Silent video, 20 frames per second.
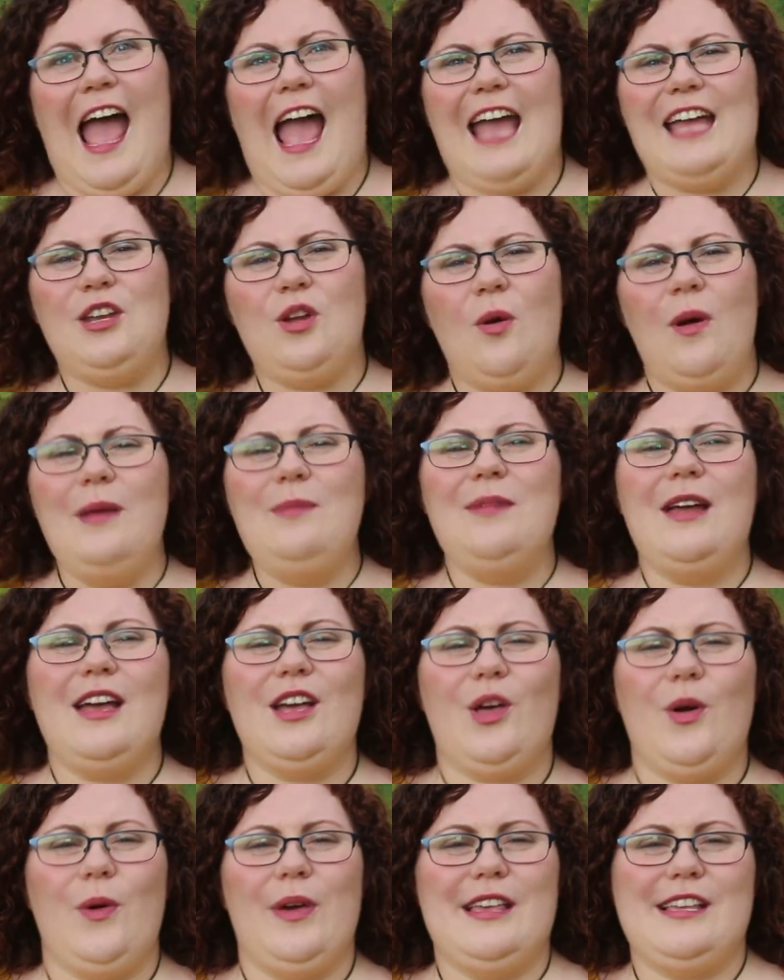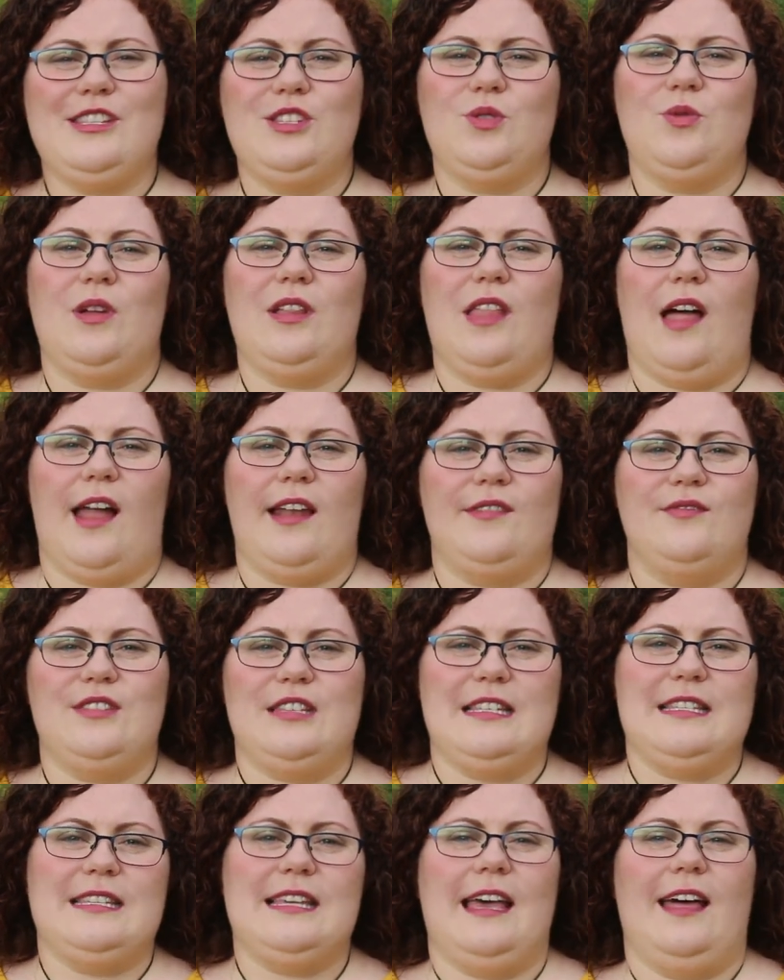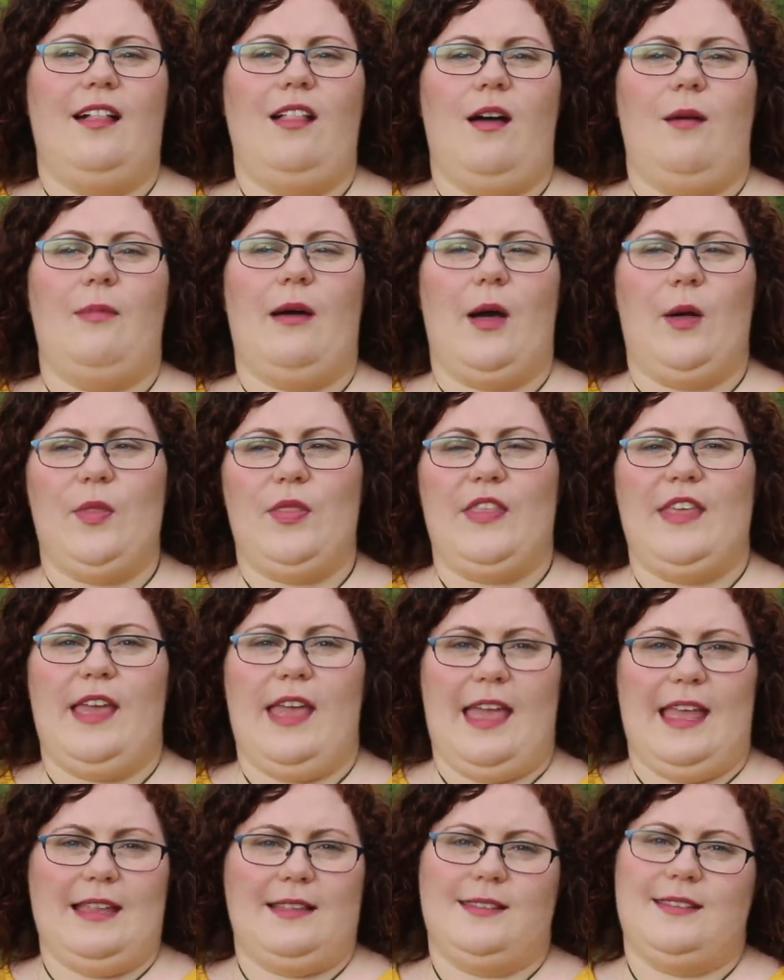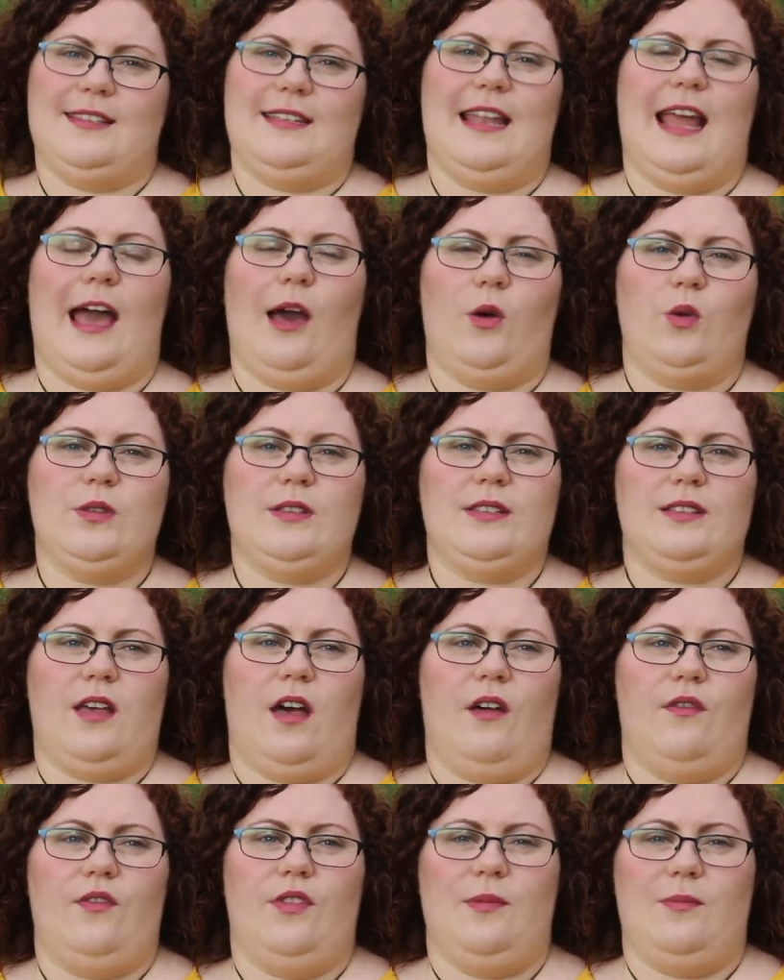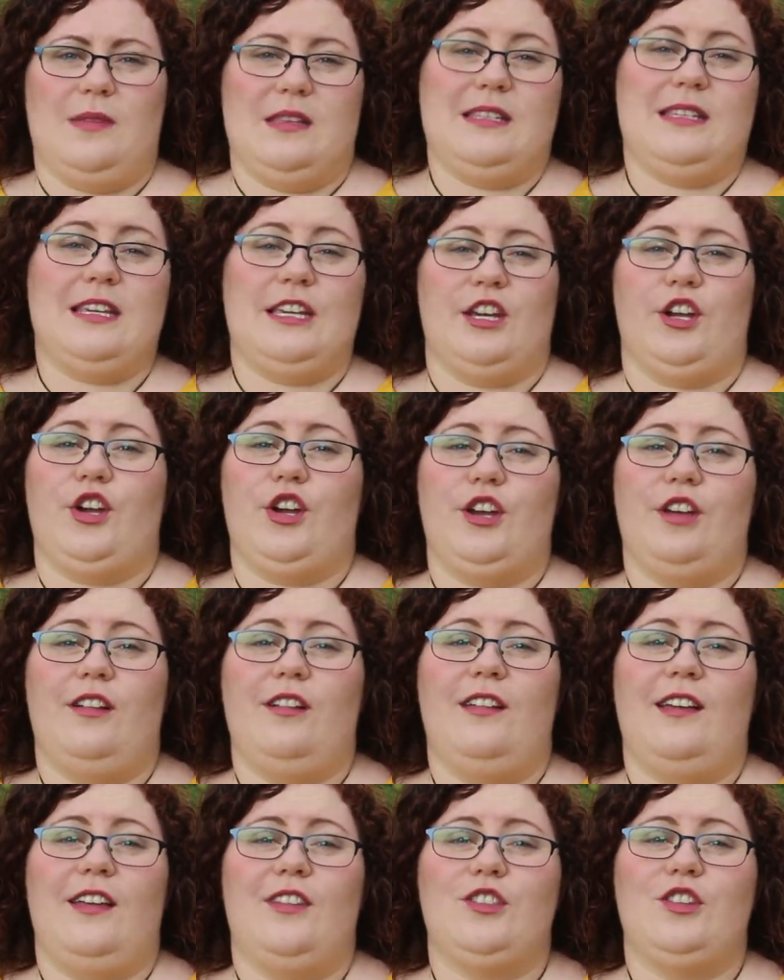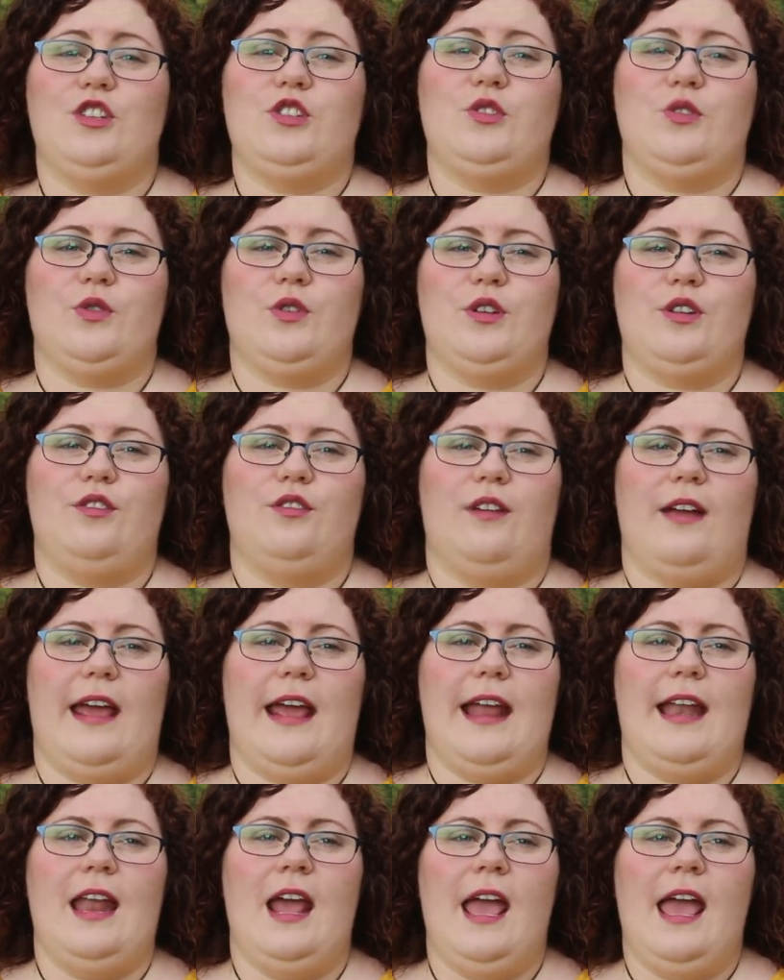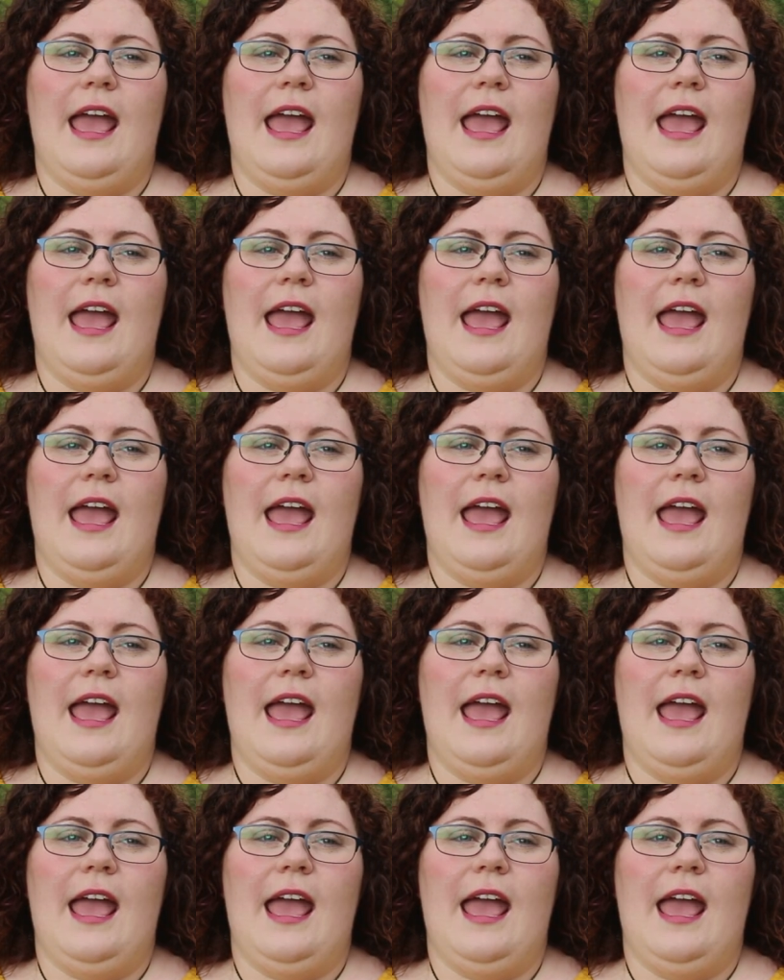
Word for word: I know I'm not going into a lot of detail about the ins and outs of the material in the Druid grade,